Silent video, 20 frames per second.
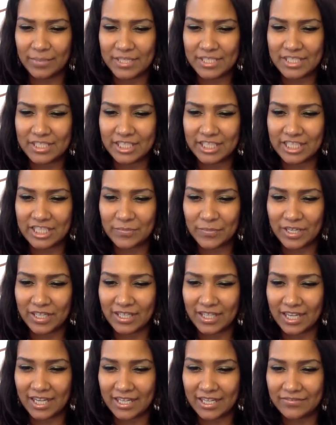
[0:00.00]
Up has changed my
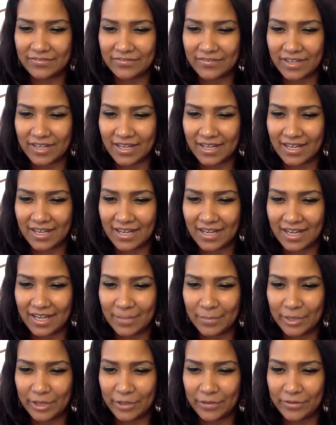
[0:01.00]
life I
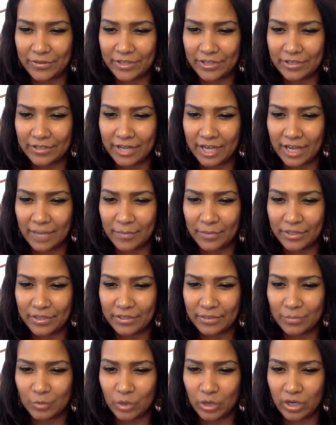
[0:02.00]
am healthier,
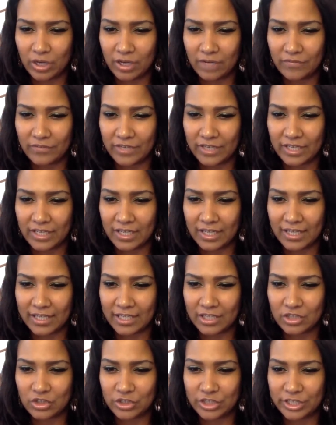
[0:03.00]
happier, more confident. I
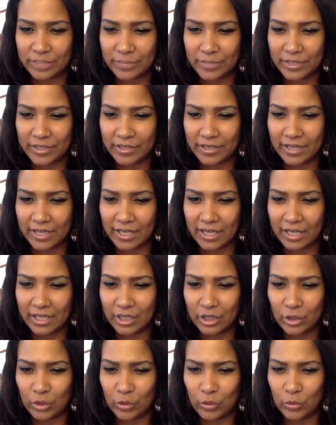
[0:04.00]
get treated better, and I
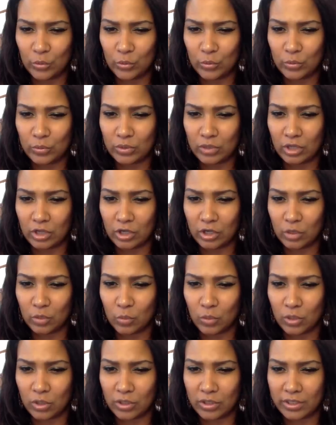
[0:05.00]
no longer
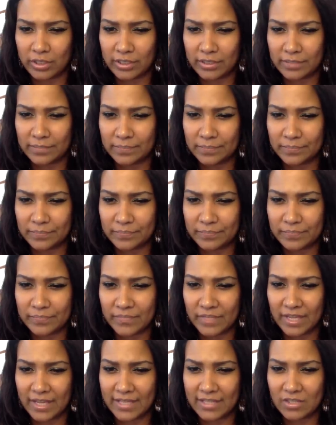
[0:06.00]
work
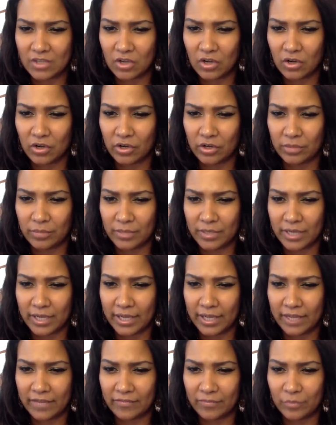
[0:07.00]
as hard, but I
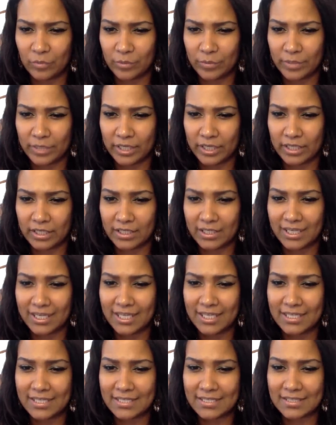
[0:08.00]
have more money.
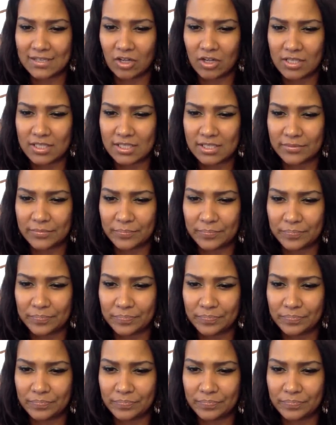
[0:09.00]
Yes, awesome.